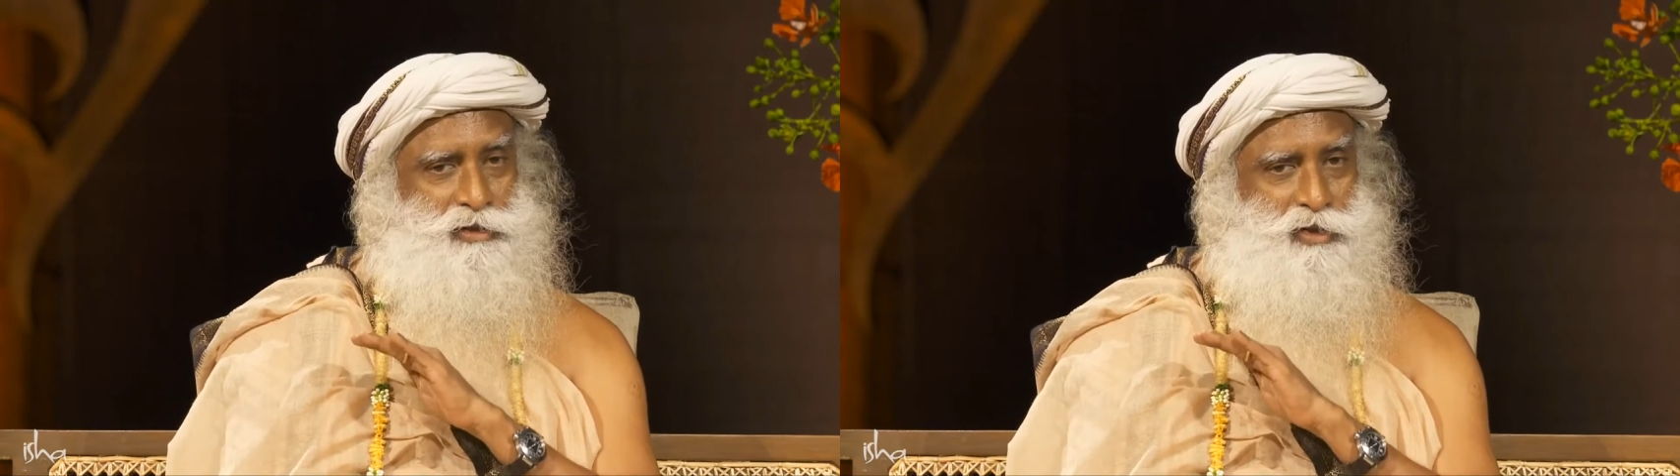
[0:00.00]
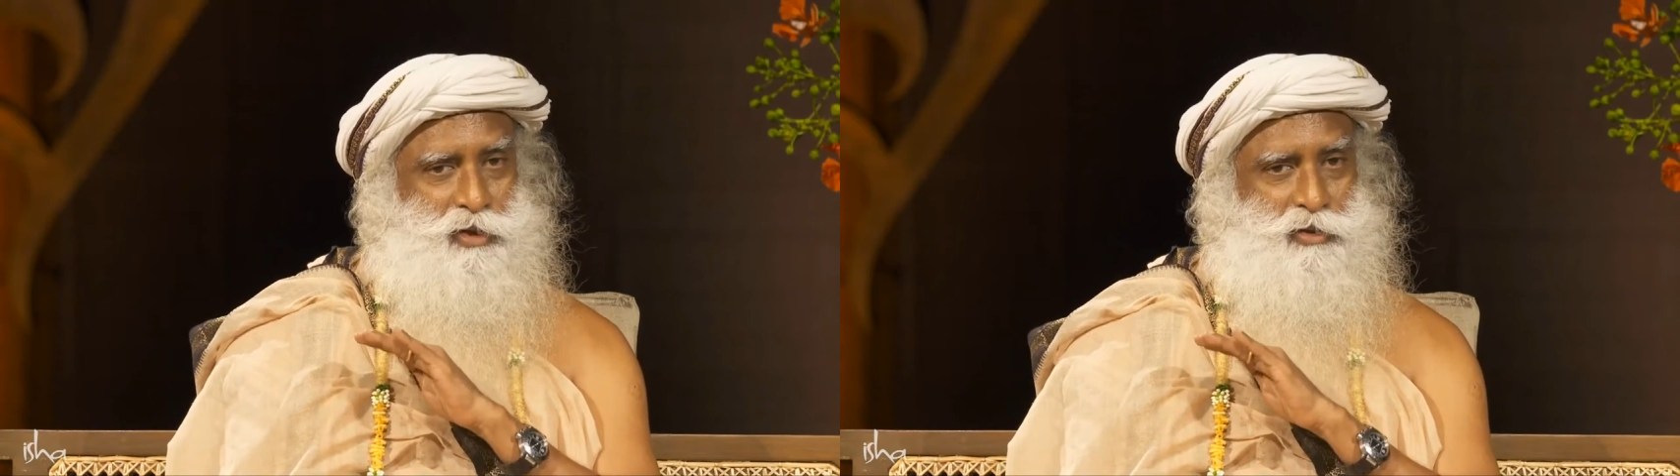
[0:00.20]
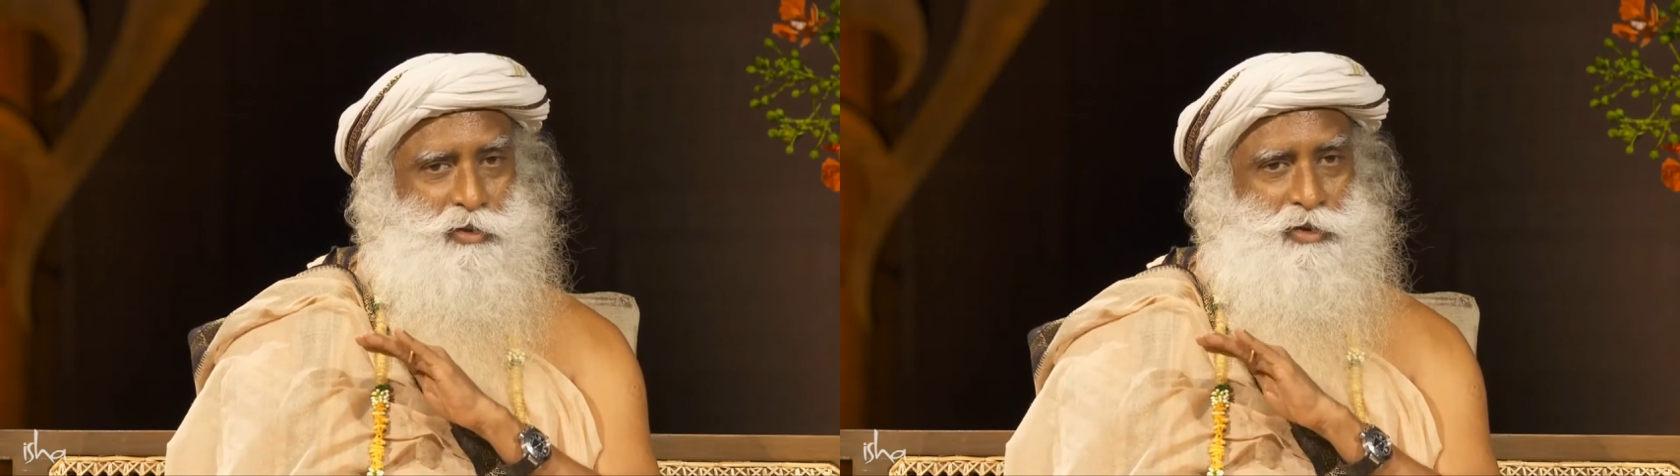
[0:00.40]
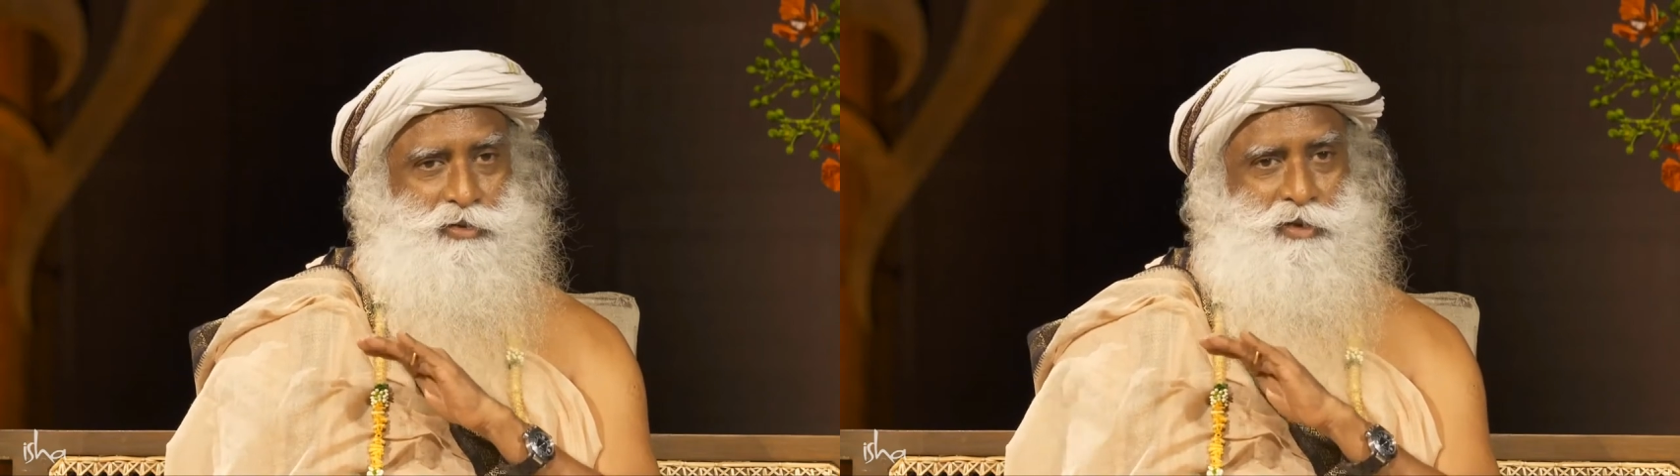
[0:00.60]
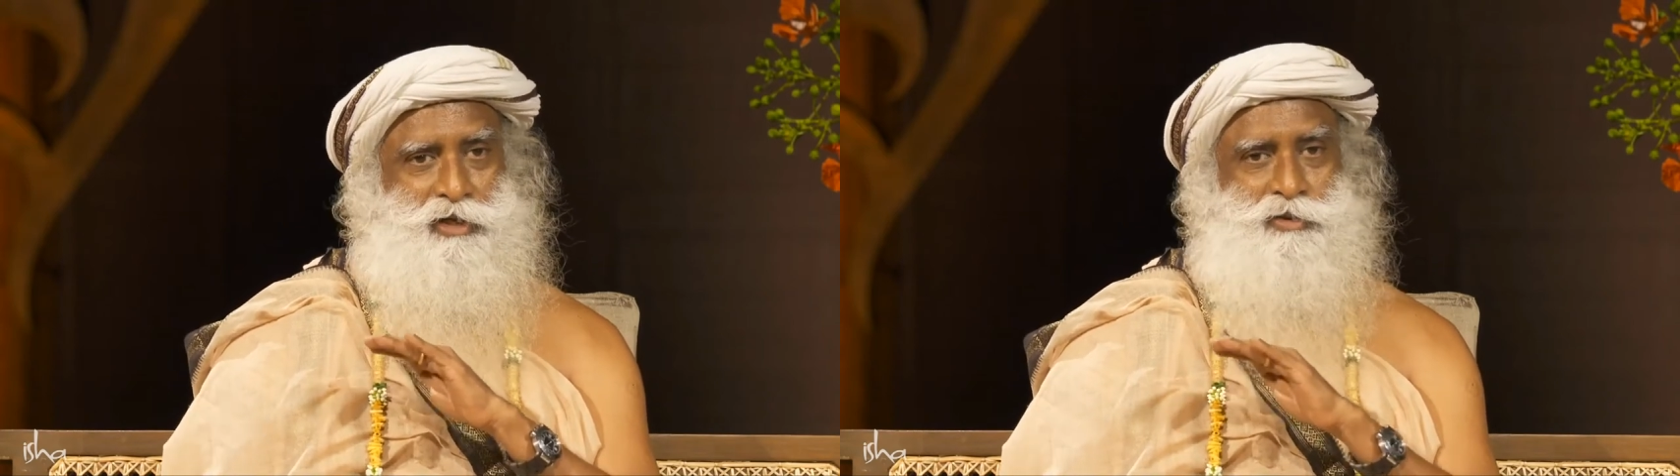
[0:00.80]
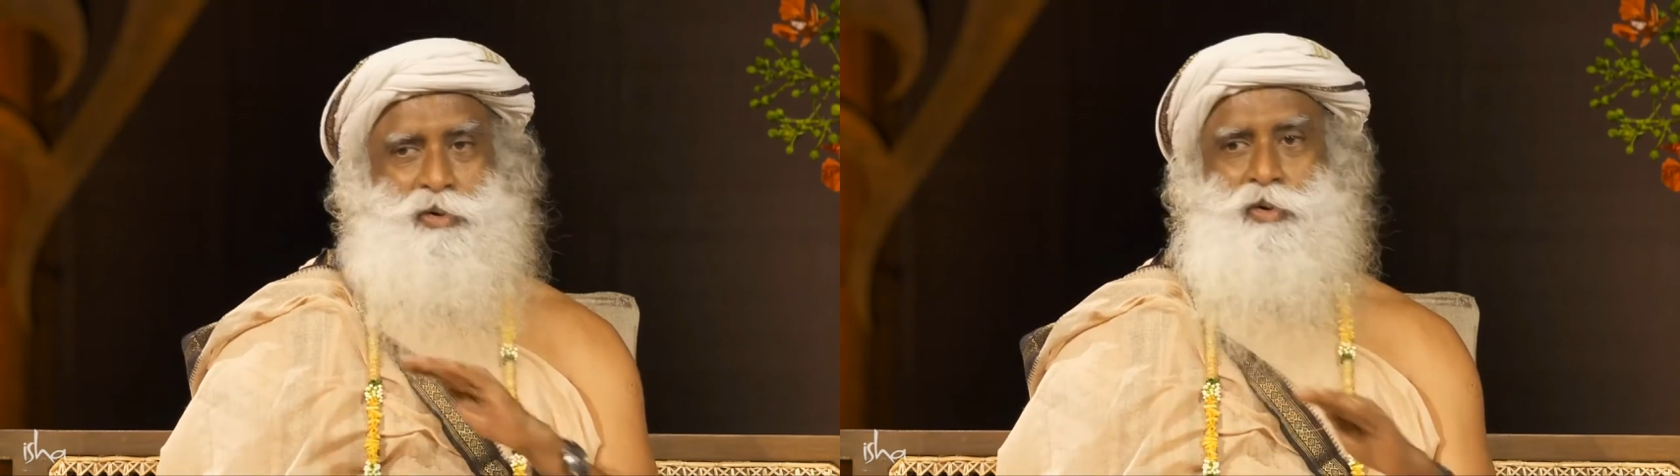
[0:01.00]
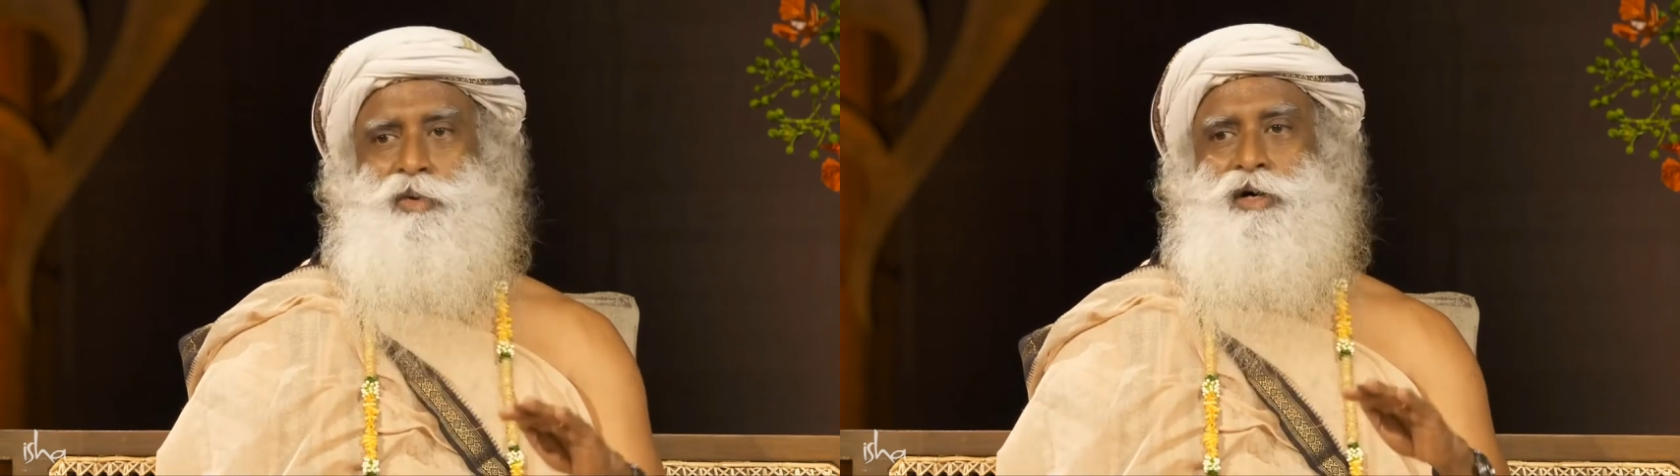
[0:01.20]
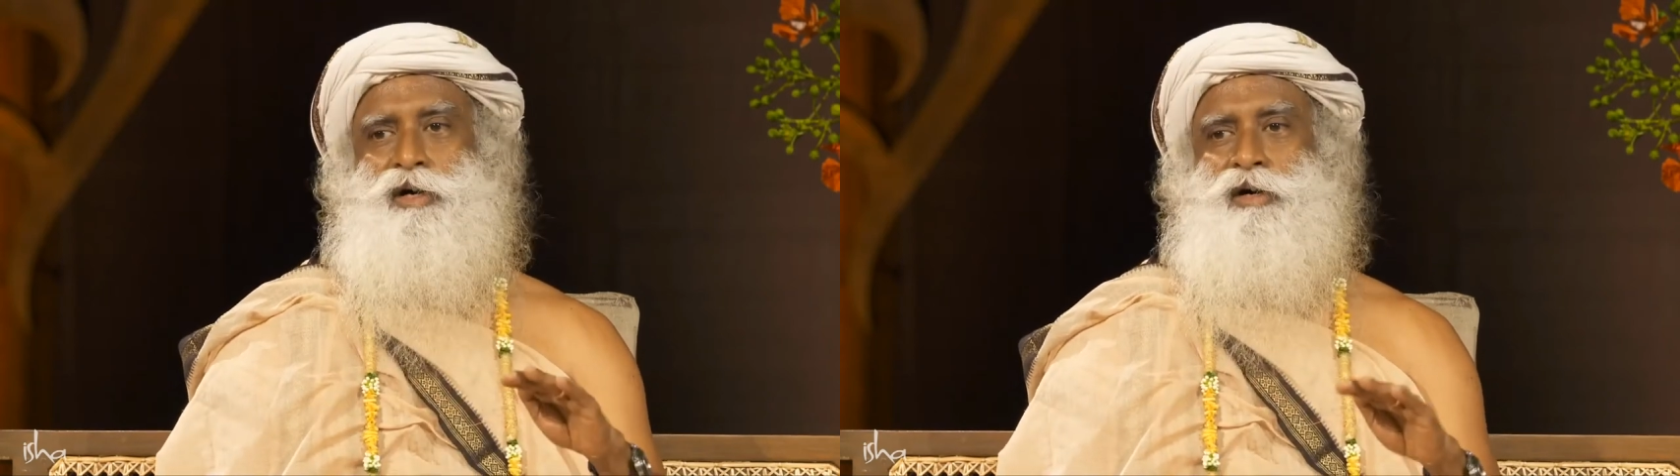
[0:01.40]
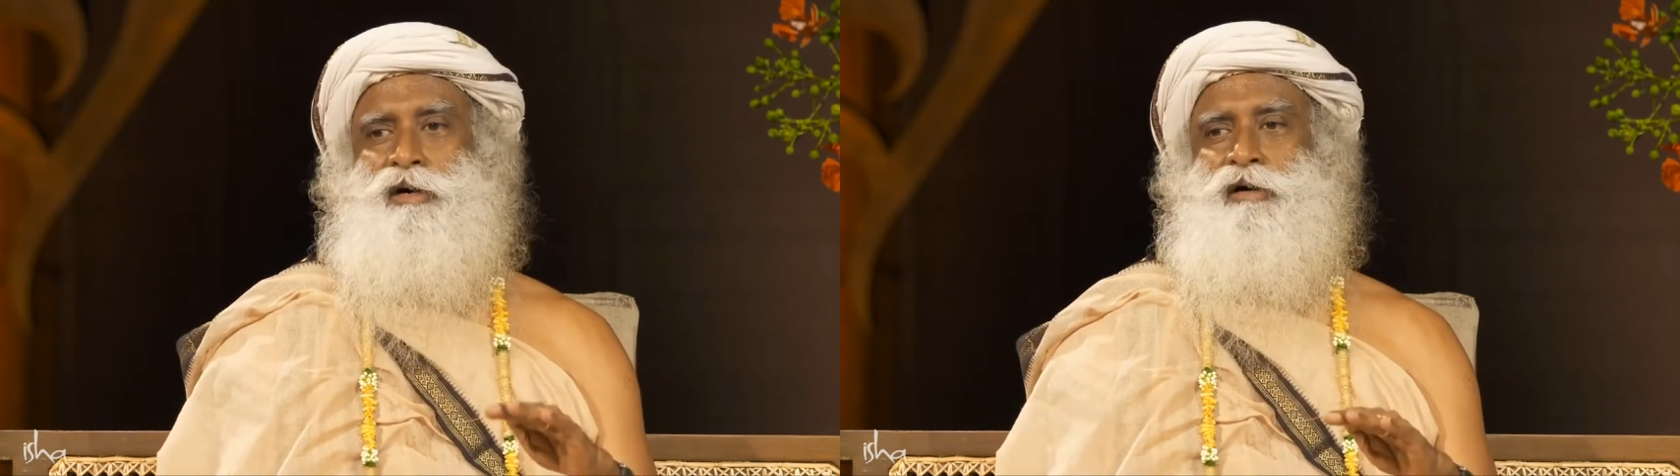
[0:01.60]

not going to get over